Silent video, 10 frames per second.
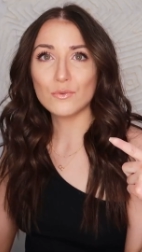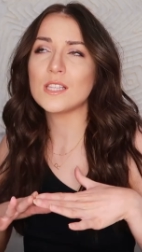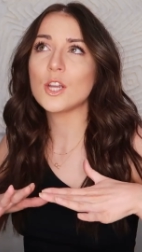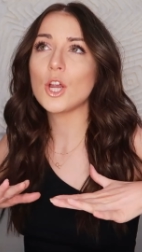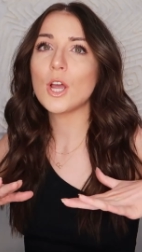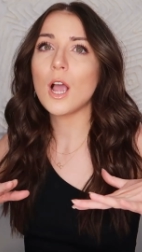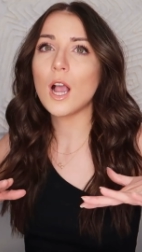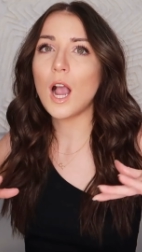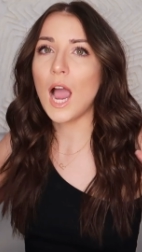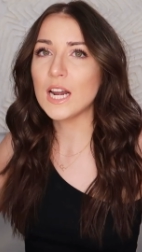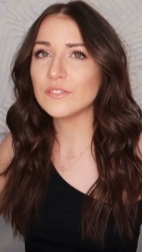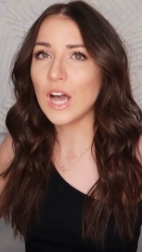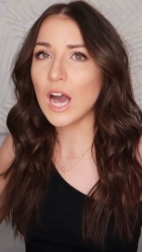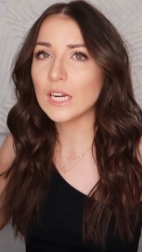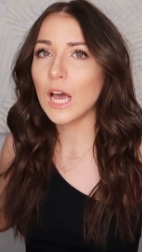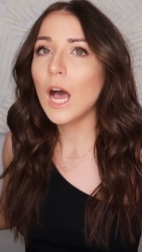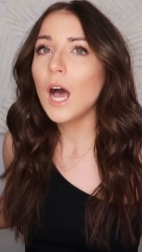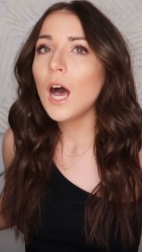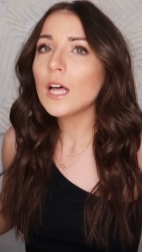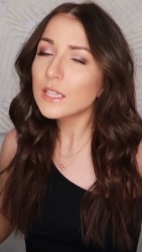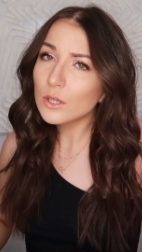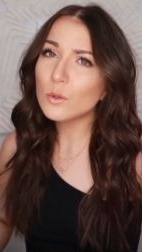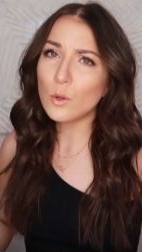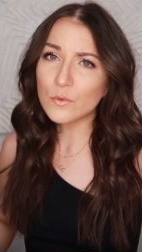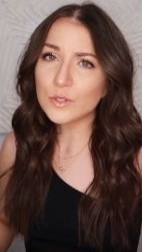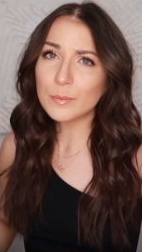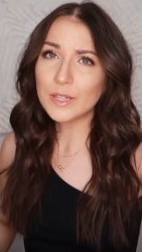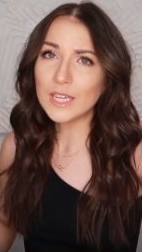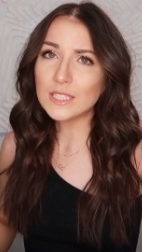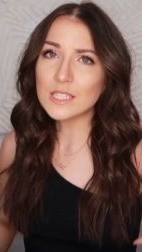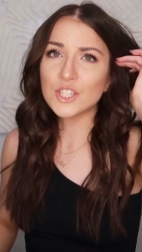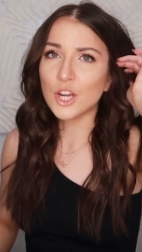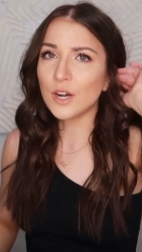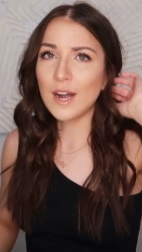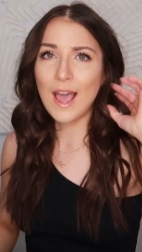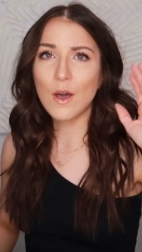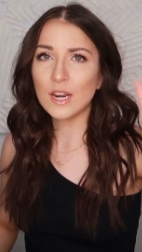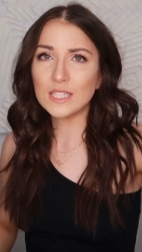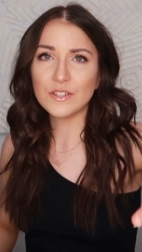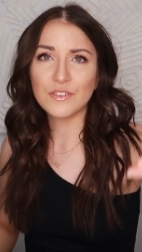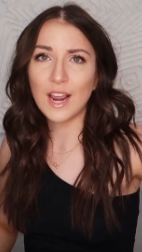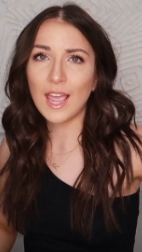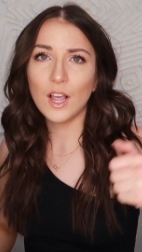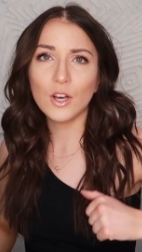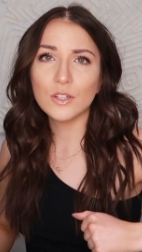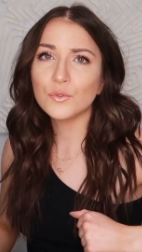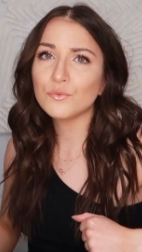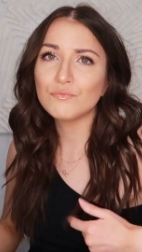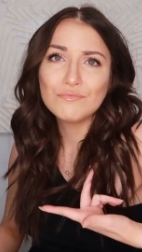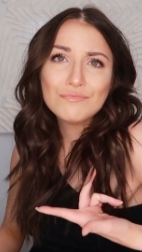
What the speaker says: This has kind of gone a little all over the place. I started out at a different angle.